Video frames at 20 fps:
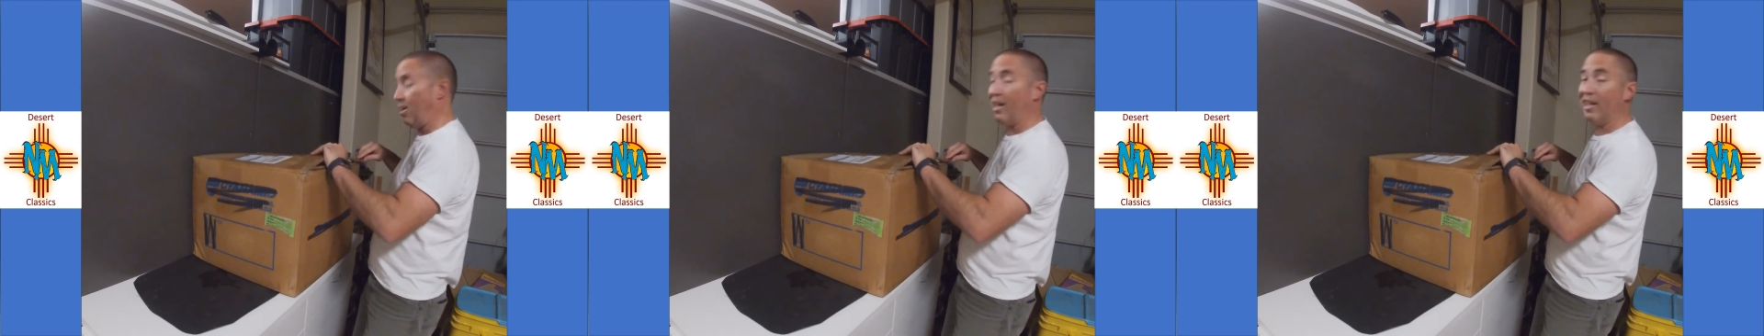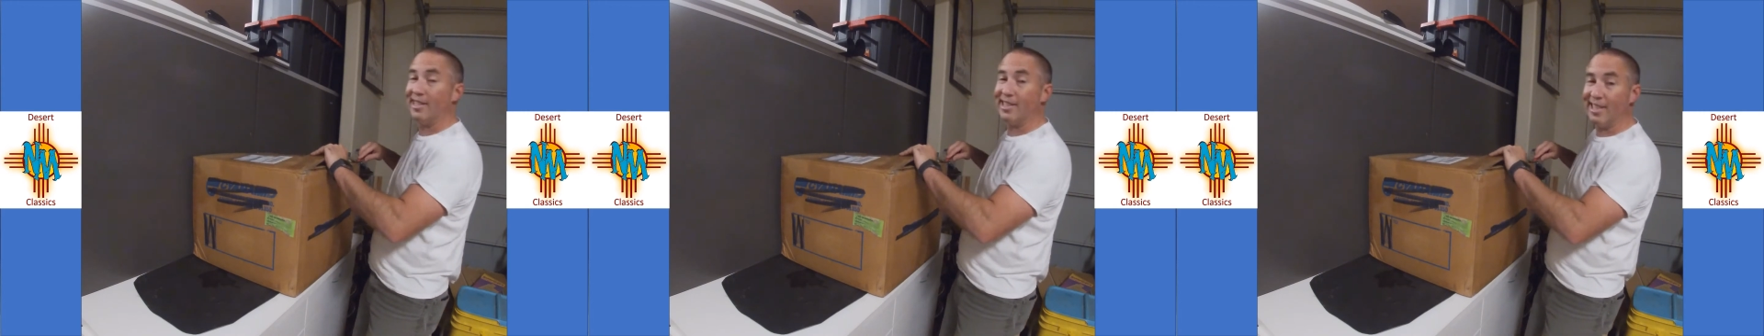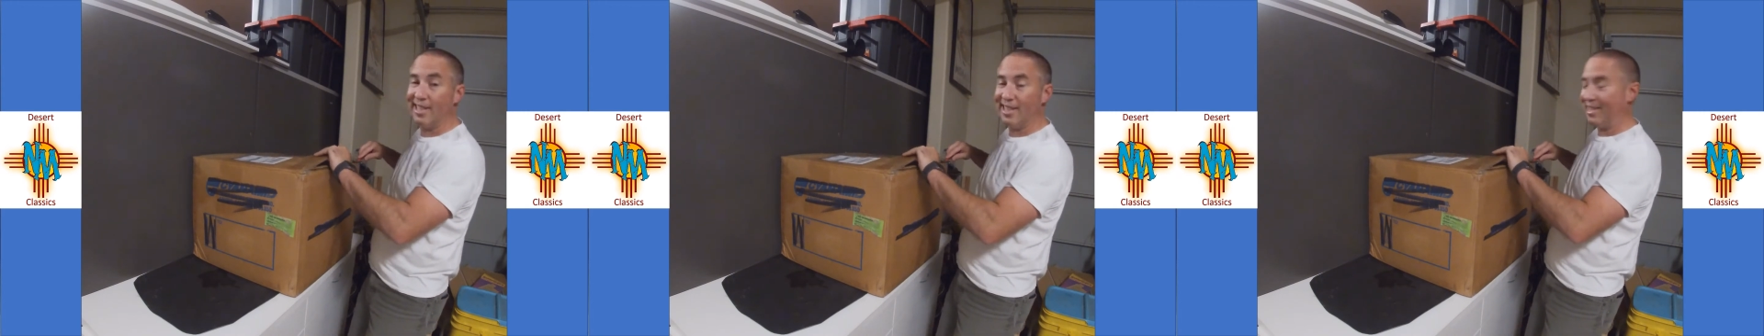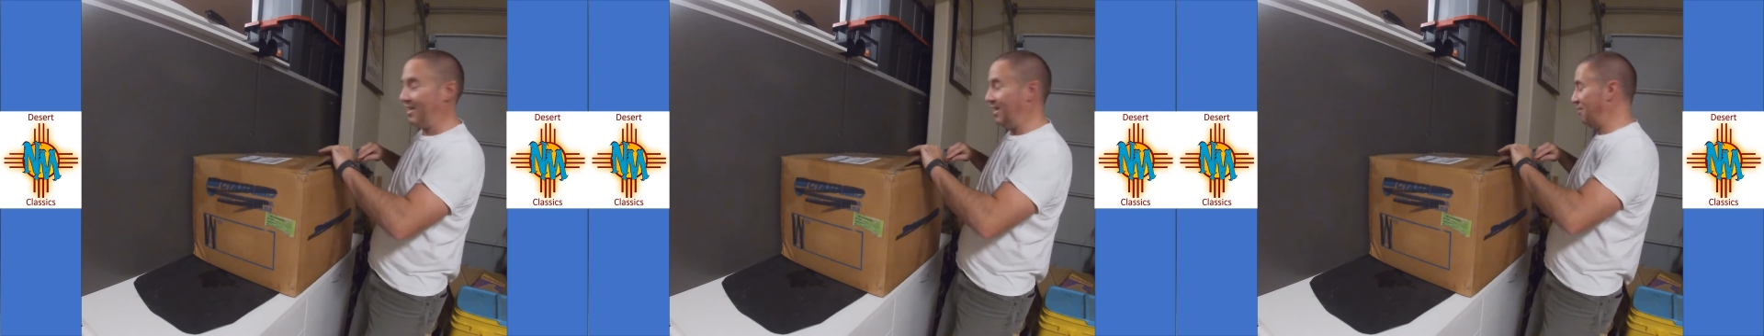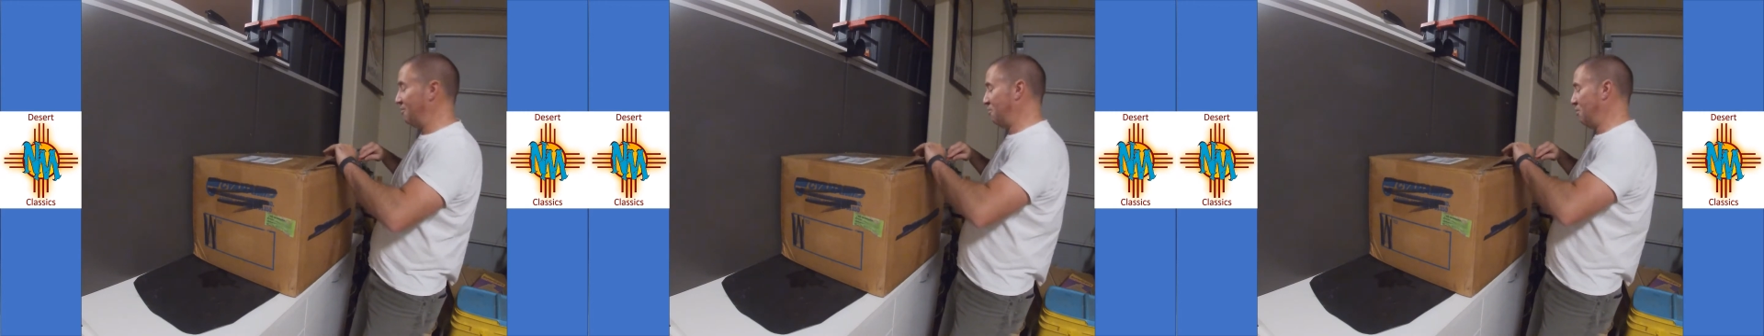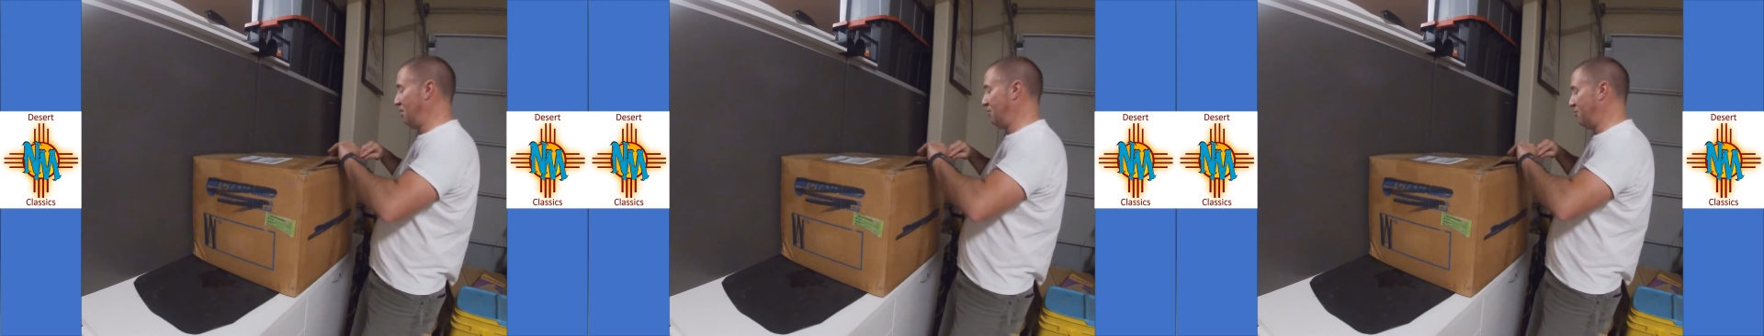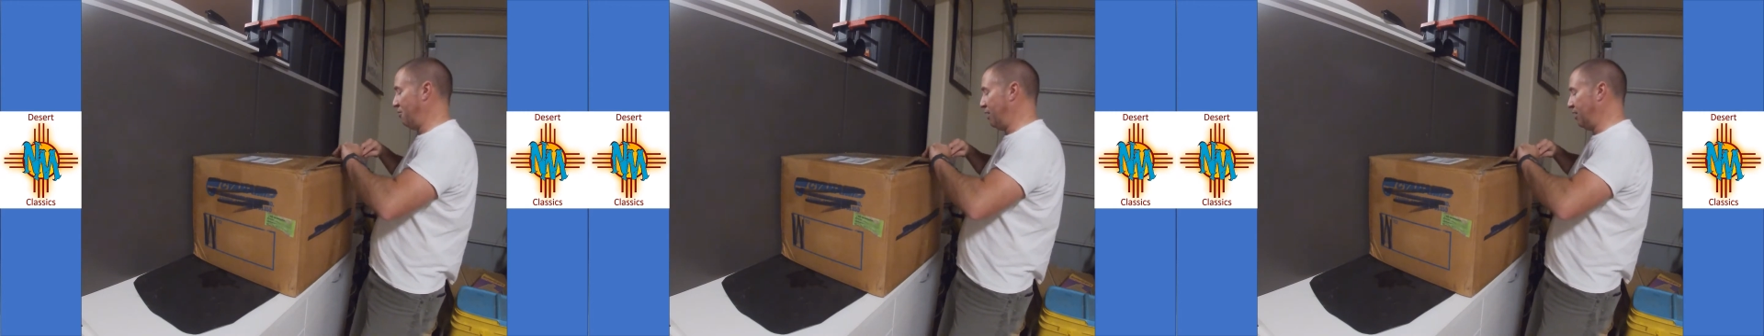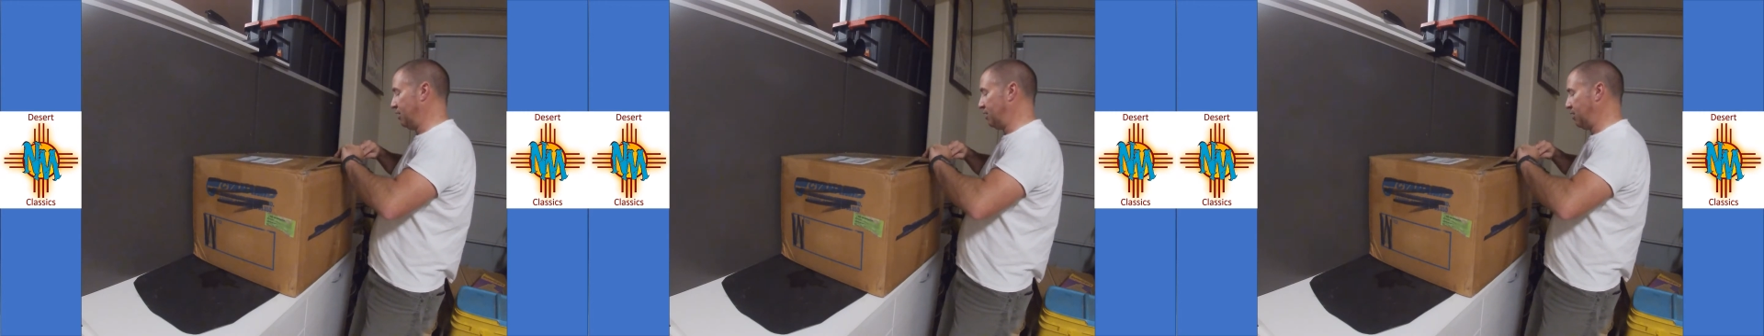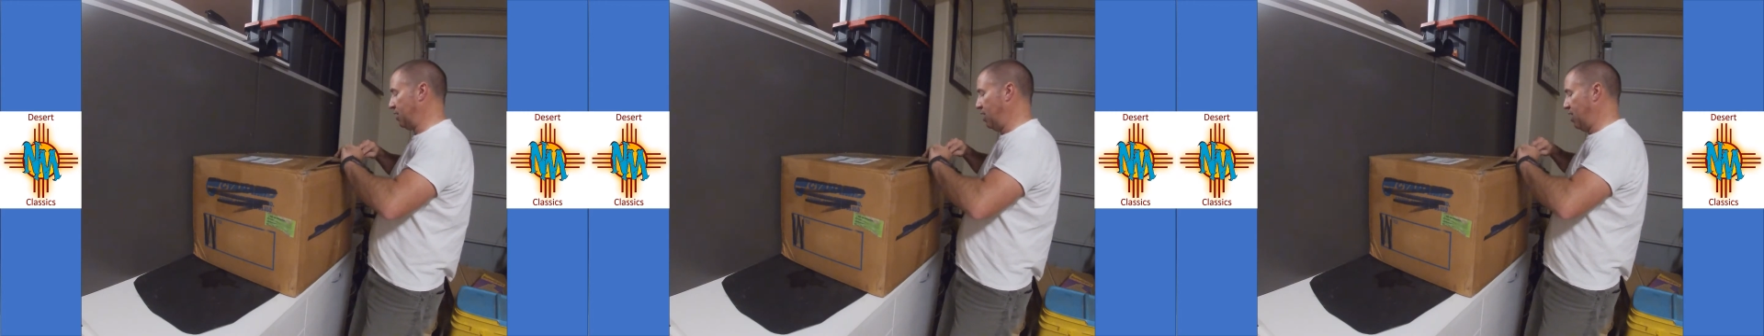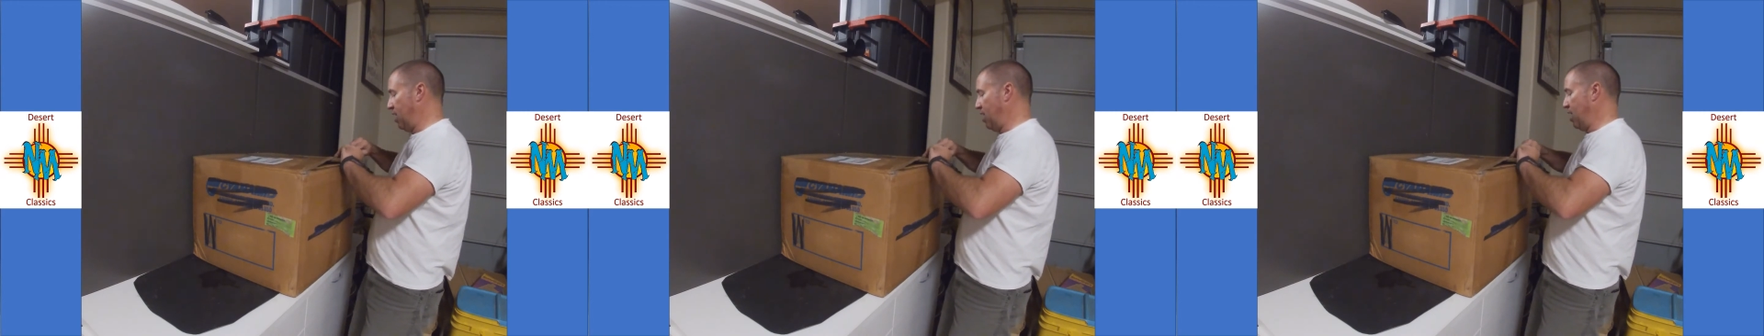this thing's giving me fits.